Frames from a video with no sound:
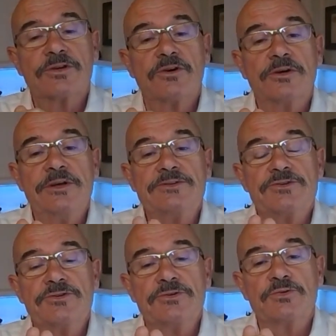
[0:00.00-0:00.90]
are going to
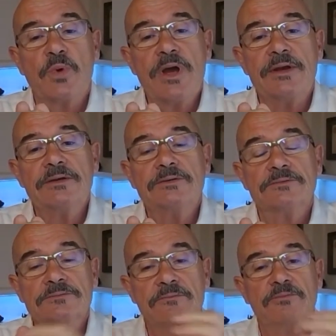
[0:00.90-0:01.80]
introduce when,
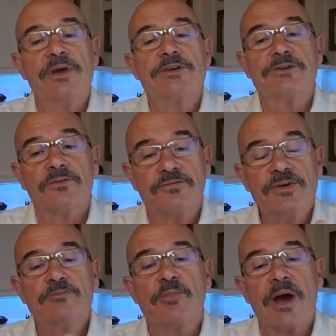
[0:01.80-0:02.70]
based off
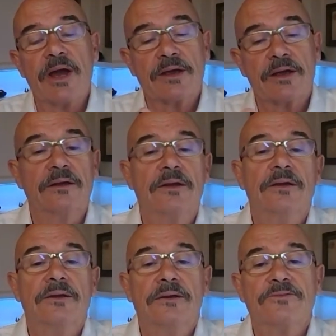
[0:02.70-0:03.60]
feedback
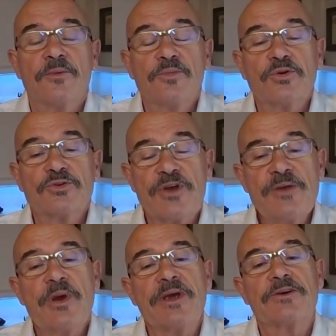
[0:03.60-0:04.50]
from those
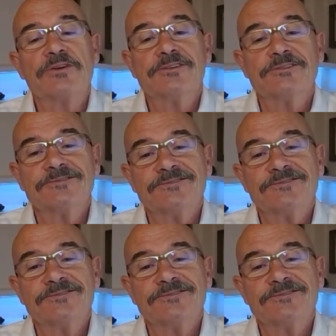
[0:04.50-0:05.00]
trend makers,